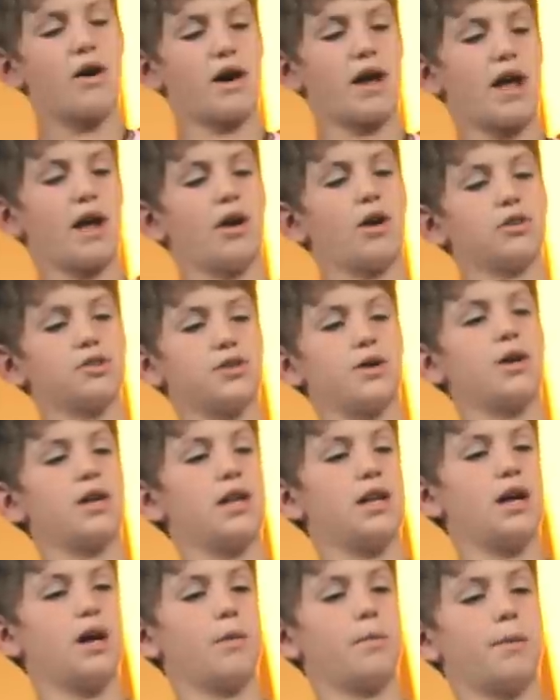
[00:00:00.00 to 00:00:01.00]
Oh yeah, and also I
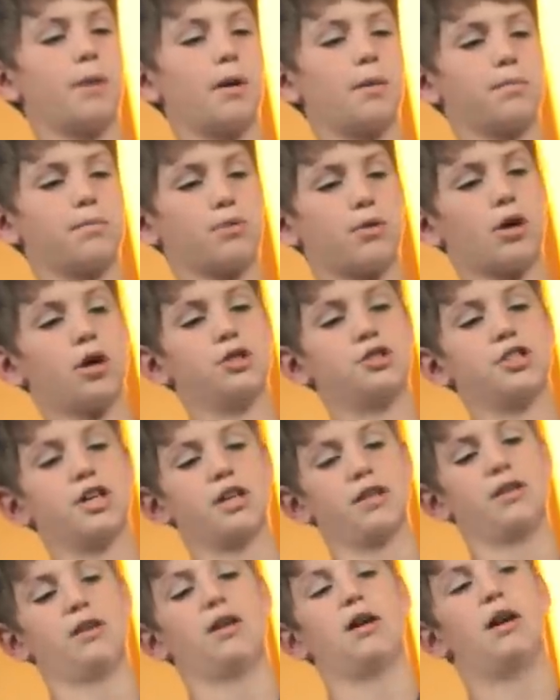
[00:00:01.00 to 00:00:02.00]
need help on our project.
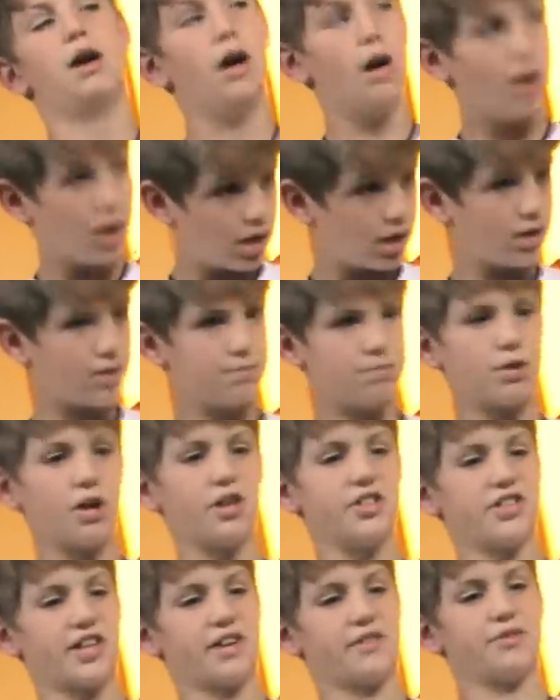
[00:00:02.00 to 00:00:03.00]
Okay, I will
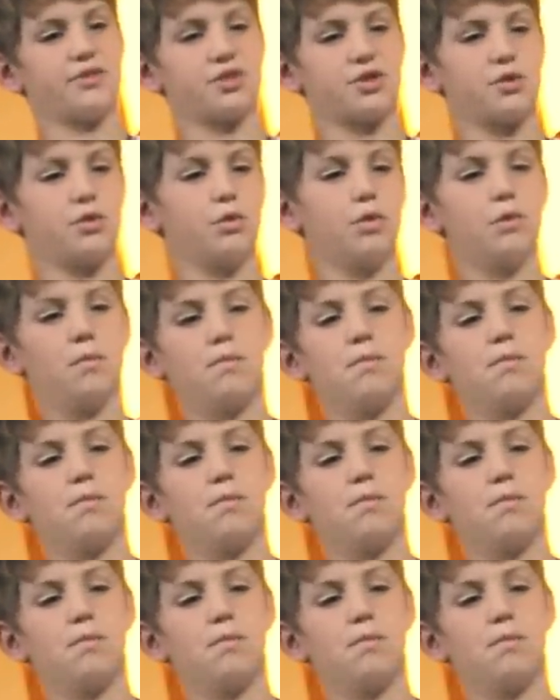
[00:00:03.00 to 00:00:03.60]
help you. For school.